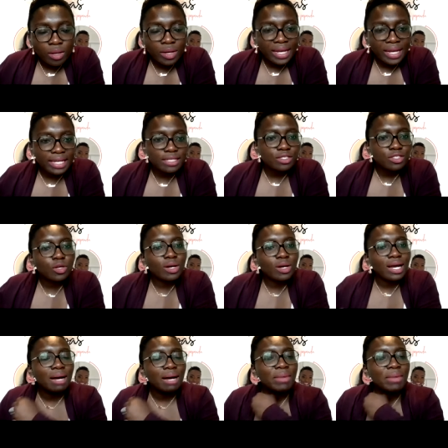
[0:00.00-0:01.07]
okay, so
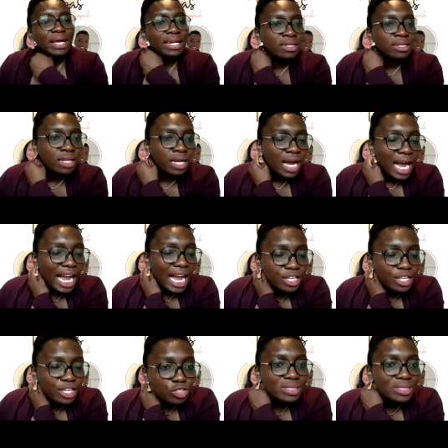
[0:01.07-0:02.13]
Carmen, are
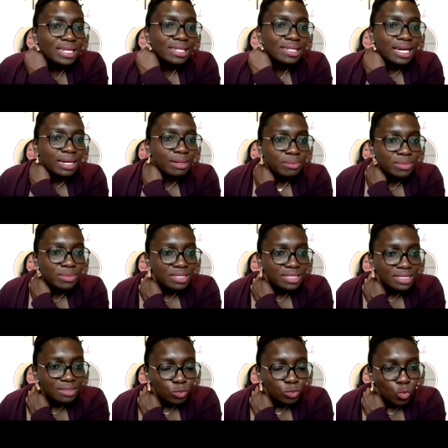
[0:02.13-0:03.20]
you using um,
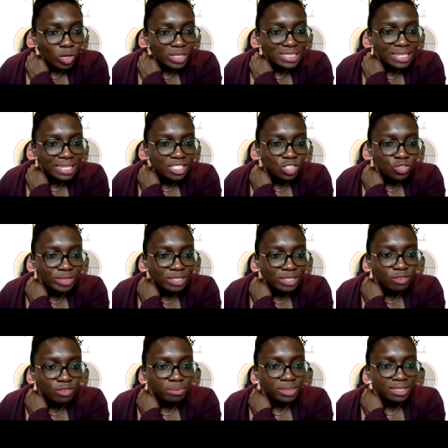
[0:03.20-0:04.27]
water straight
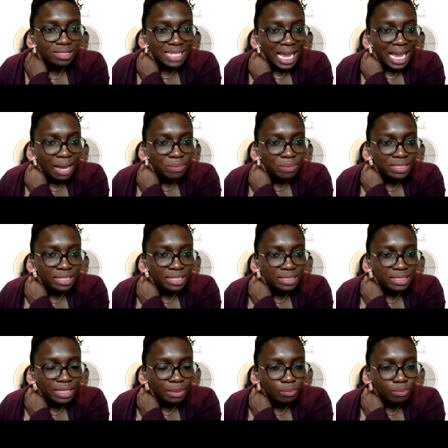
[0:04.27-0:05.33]
from the tap? Is
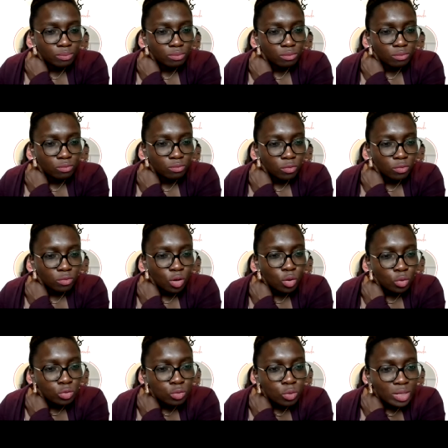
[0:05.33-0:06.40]
it um,
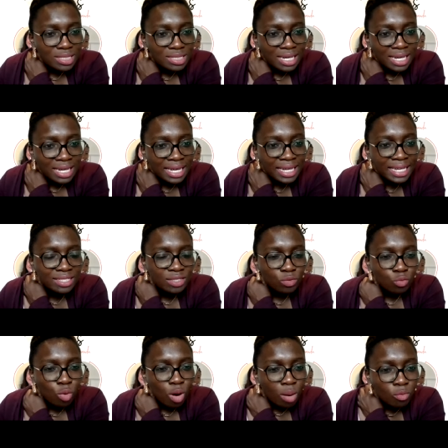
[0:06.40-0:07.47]
cold water? Is it
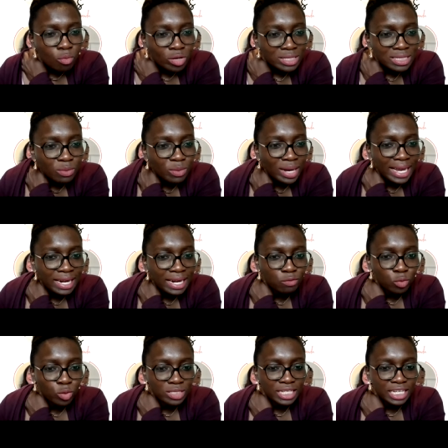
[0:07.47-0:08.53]
warm water? What kind of
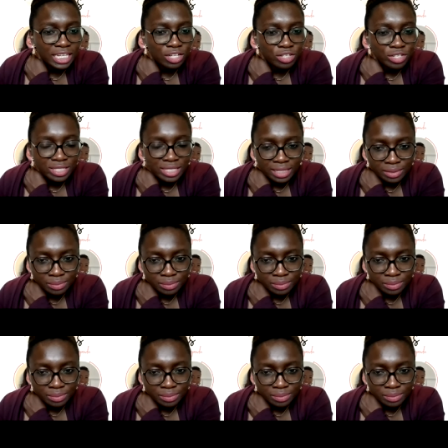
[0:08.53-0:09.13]
water are you using?